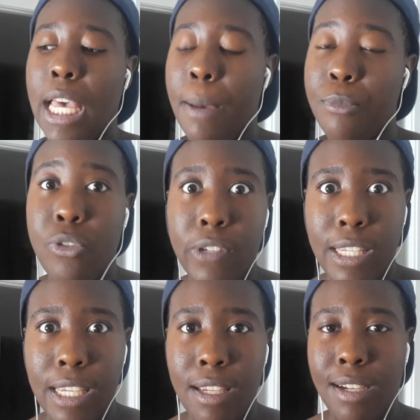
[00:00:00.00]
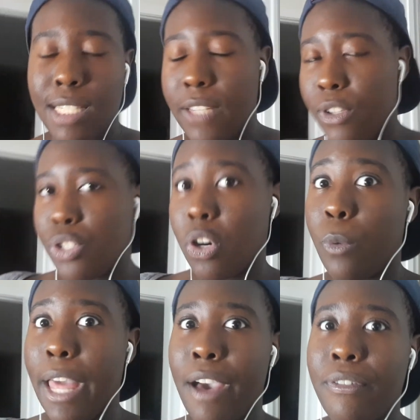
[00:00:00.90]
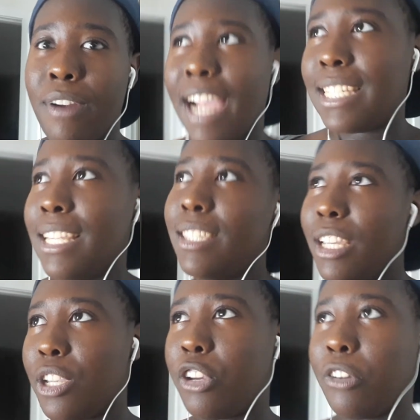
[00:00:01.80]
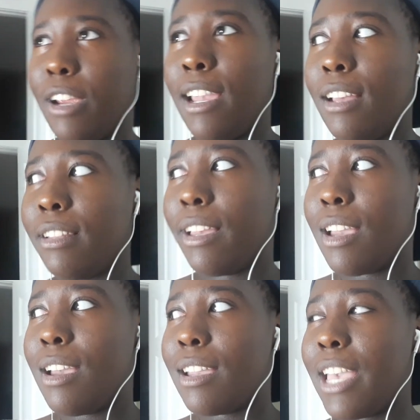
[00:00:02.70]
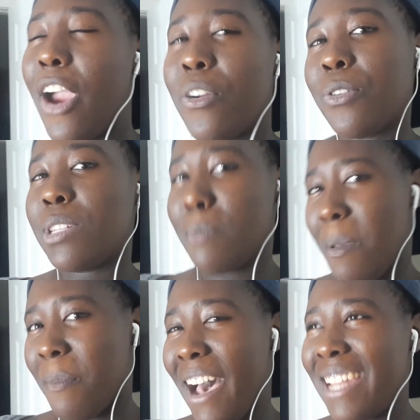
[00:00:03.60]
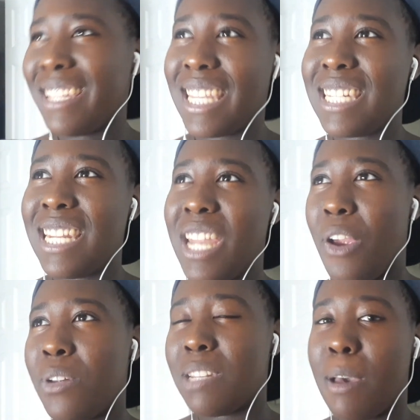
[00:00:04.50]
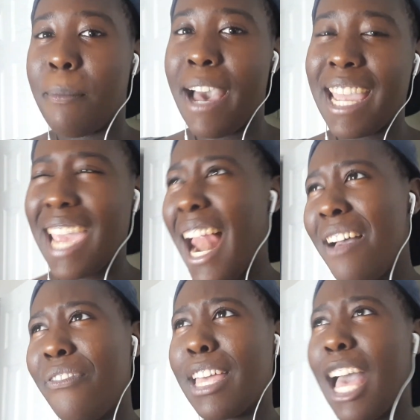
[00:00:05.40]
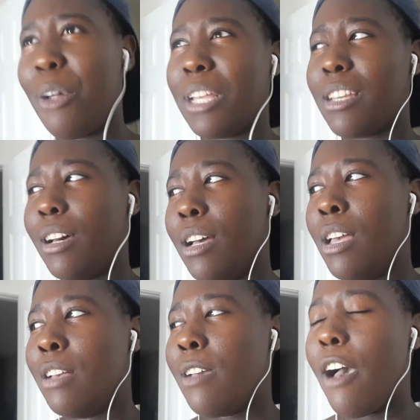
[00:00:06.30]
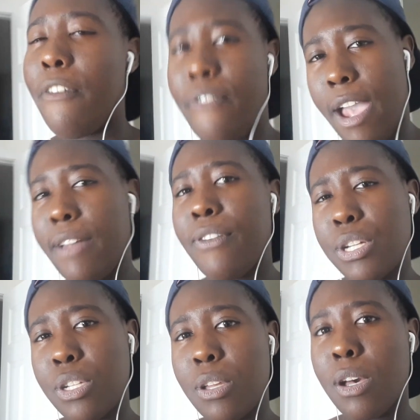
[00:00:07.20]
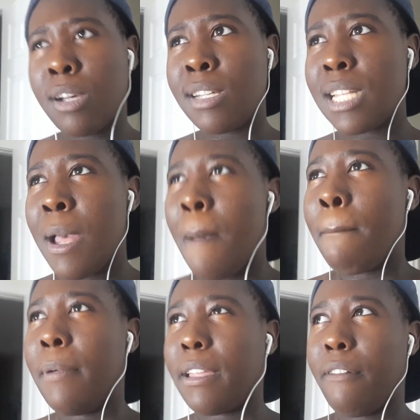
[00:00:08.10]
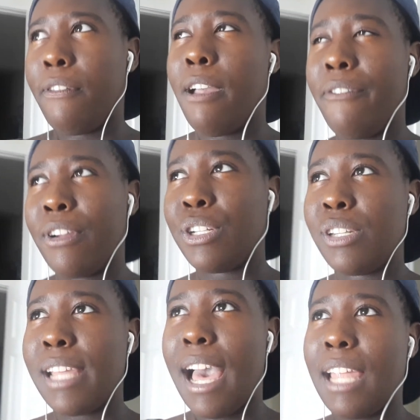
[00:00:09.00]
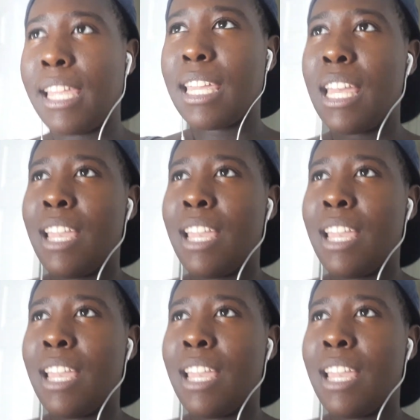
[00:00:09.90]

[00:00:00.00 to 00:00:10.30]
movie, a TV show, or whatever, I tend to like create like characters in my mind and like scenarios in my mind, kind of like how like a fan fiction goes, but like a fan fiction that I like